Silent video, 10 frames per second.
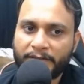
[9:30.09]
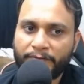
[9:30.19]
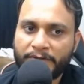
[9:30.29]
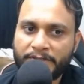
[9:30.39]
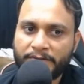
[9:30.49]
The
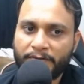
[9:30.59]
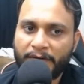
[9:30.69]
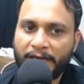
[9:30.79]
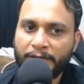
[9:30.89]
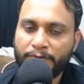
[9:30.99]
first
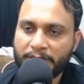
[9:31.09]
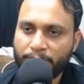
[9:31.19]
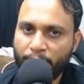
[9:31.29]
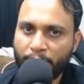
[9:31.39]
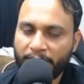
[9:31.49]
value is
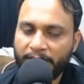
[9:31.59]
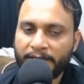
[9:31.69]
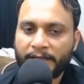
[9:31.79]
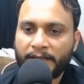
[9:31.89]
4, right?